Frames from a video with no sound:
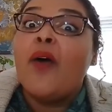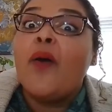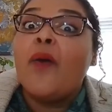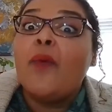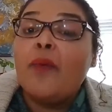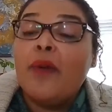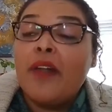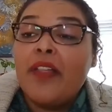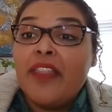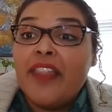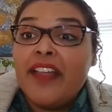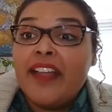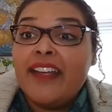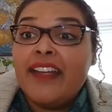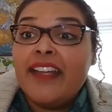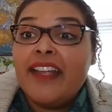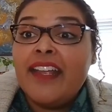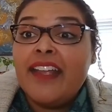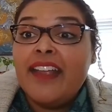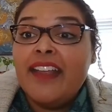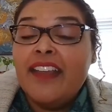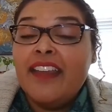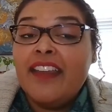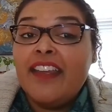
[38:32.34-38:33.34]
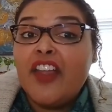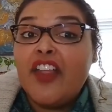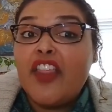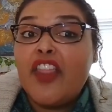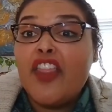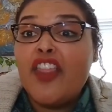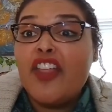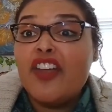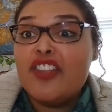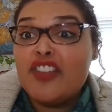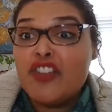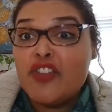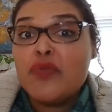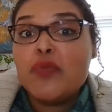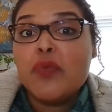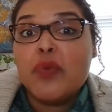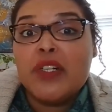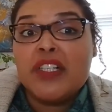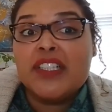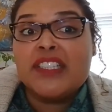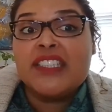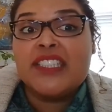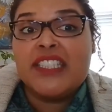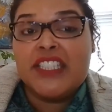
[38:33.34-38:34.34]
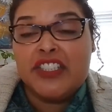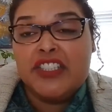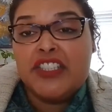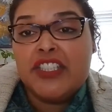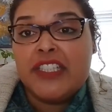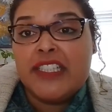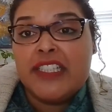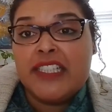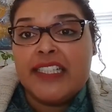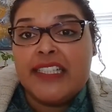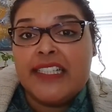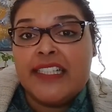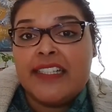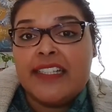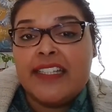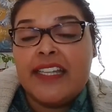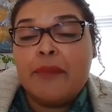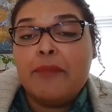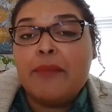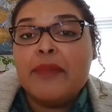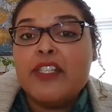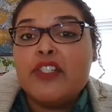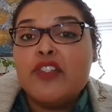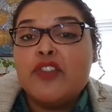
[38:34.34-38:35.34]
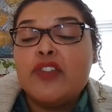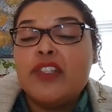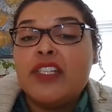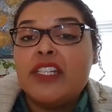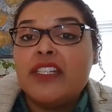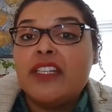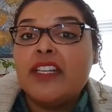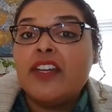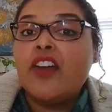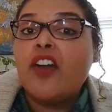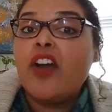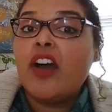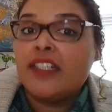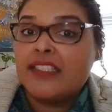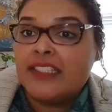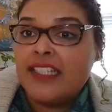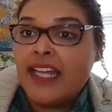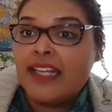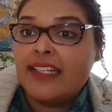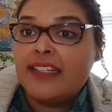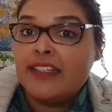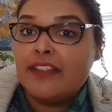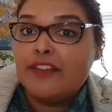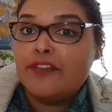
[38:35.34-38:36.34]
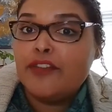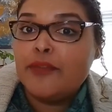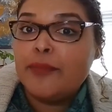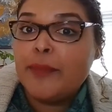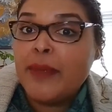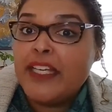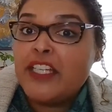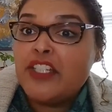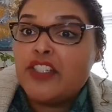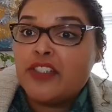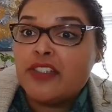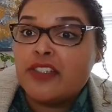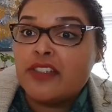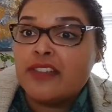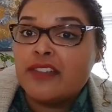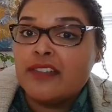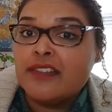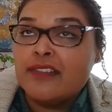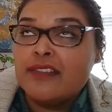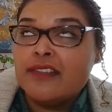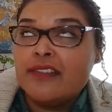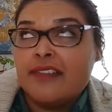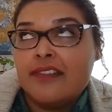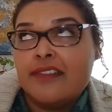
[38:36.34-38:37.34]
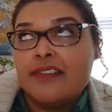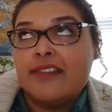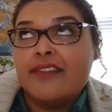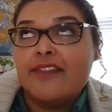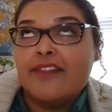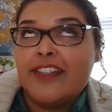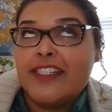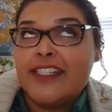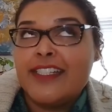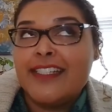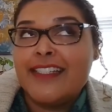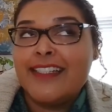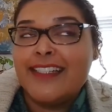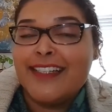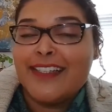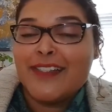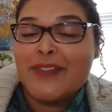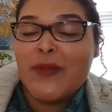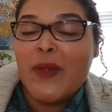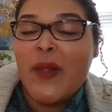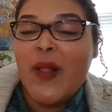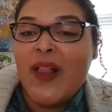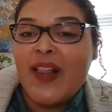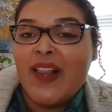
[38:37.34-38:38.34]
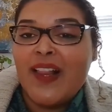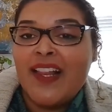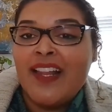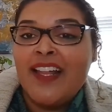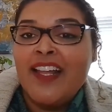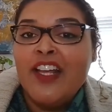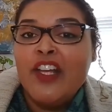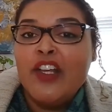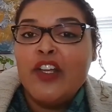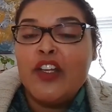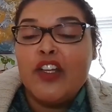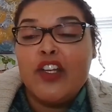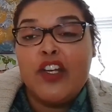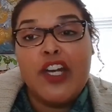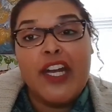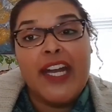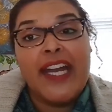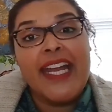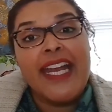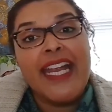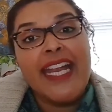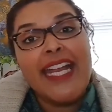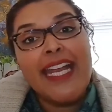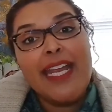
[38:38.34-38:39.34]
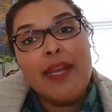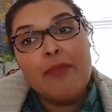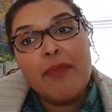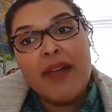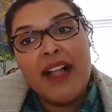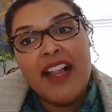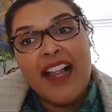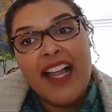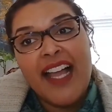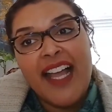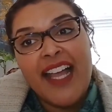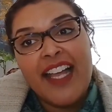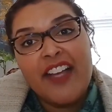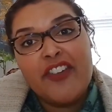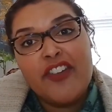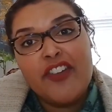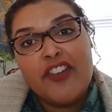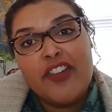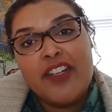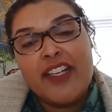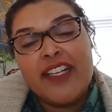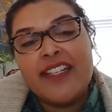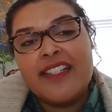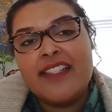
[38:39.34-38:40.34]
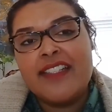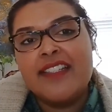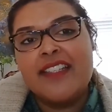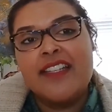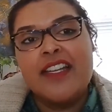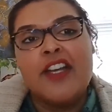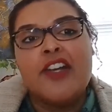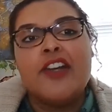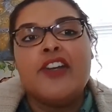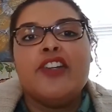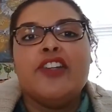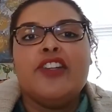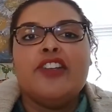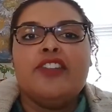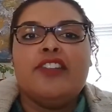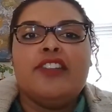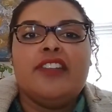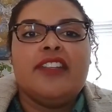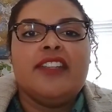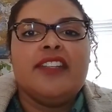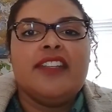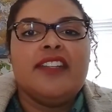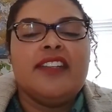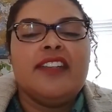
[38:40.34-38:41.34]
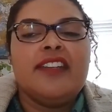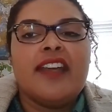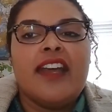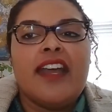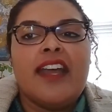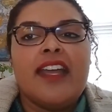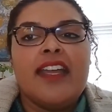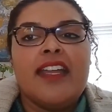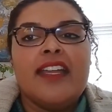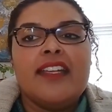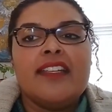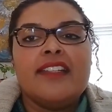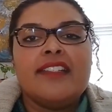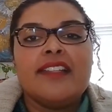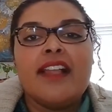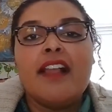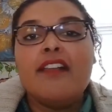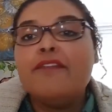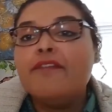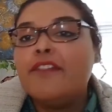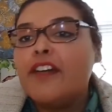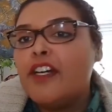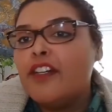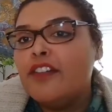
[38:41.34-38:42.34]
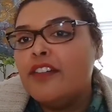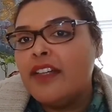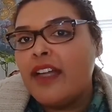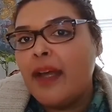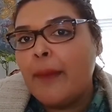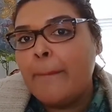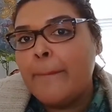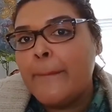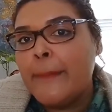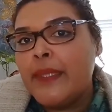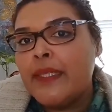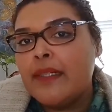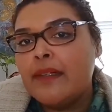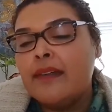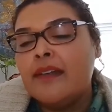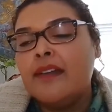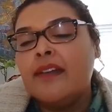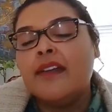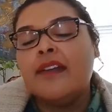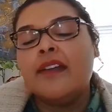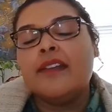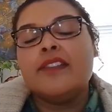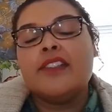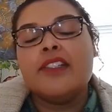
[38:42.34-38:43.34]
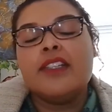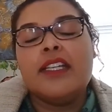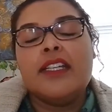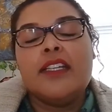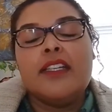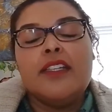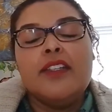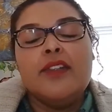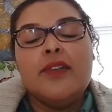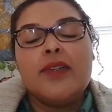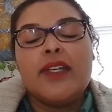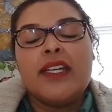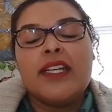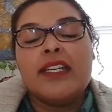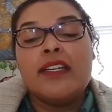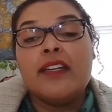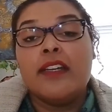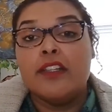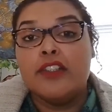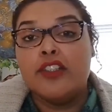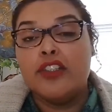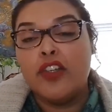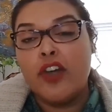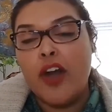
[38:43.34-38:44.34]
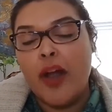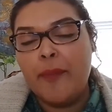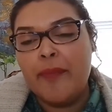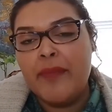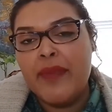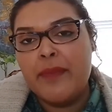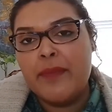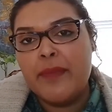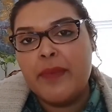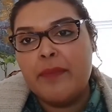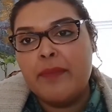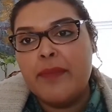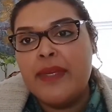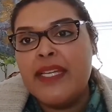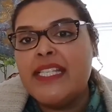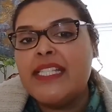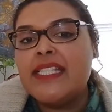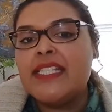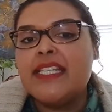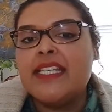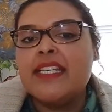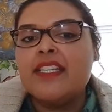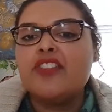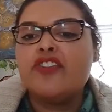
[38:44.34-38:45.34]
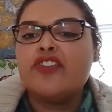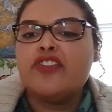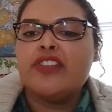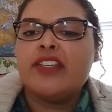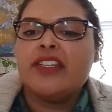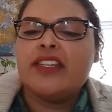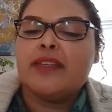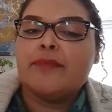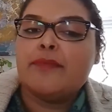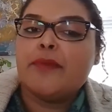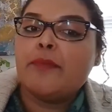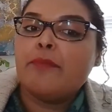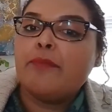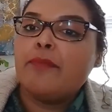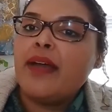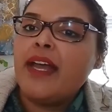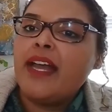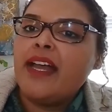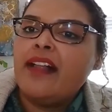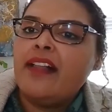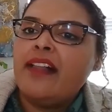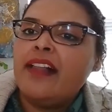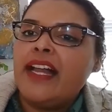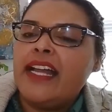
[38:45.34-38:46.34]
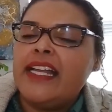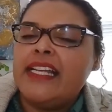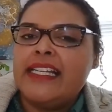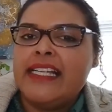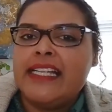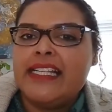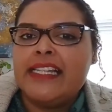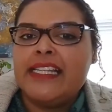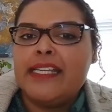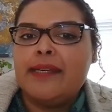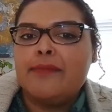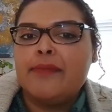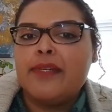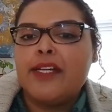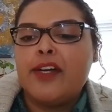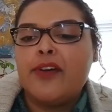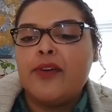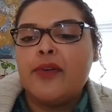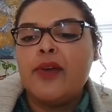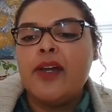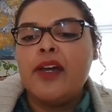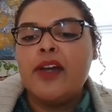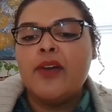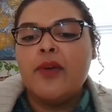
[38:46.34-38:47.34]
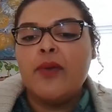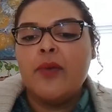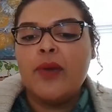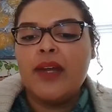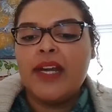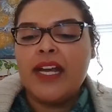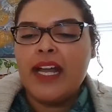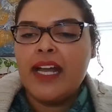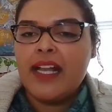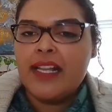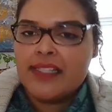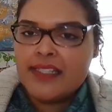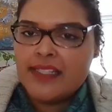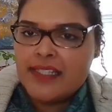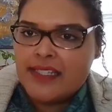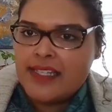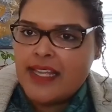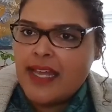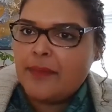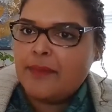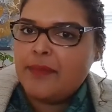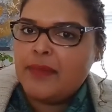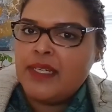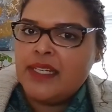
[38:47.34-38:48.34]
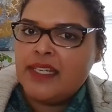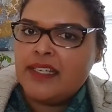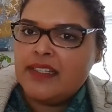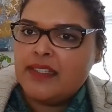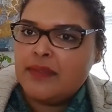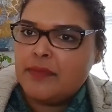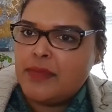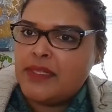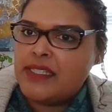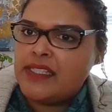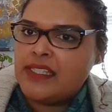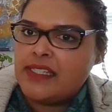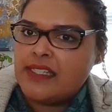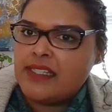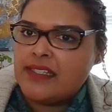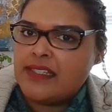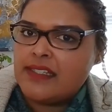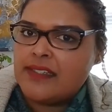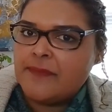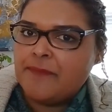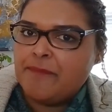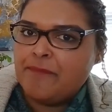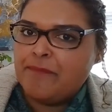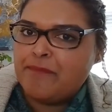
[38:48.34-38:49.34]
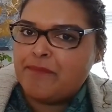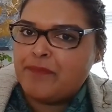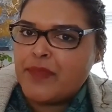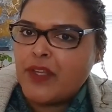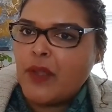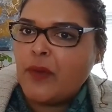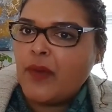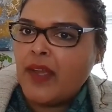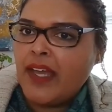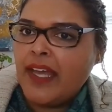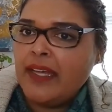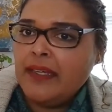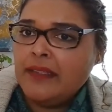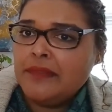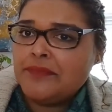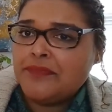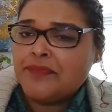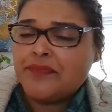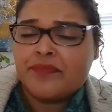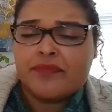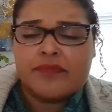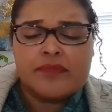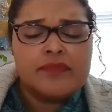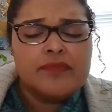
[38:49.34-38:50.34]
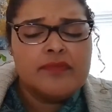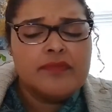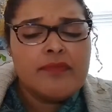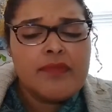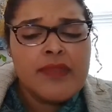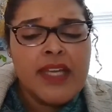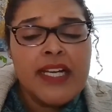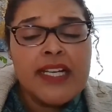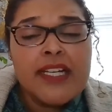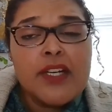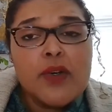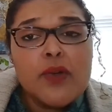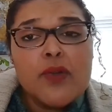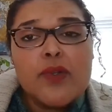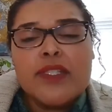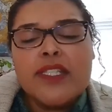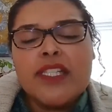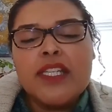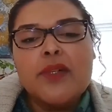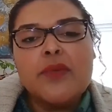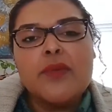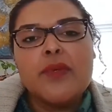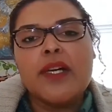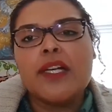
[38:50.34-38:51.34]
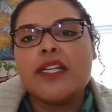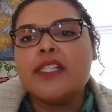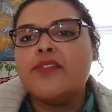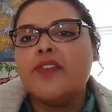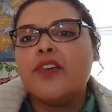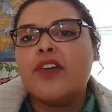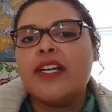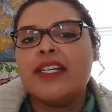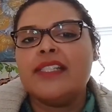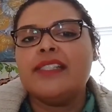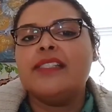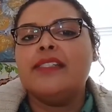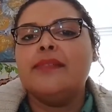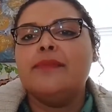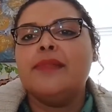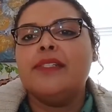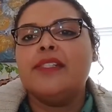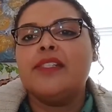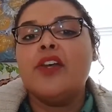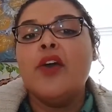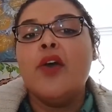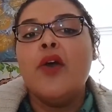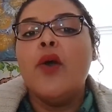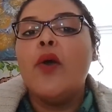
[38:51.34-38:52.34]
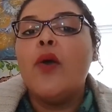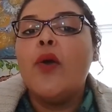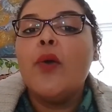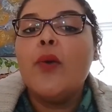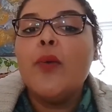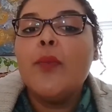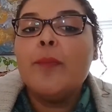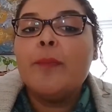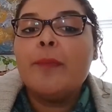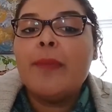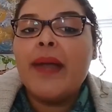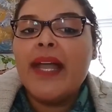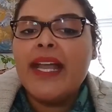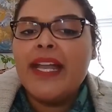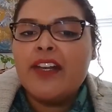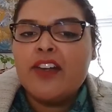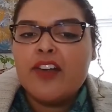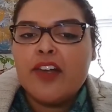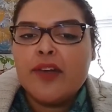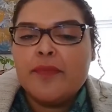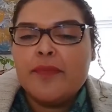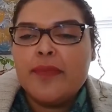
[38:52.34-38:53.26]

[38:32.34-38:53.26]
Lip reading: Well, then in this world digitally, that means you need their contact information physically as well. You need an email address, you need a cell phone number so that you can drop them a message, send them a mail, and let them know what else is happening in the business. Okay? It also works for customers who may not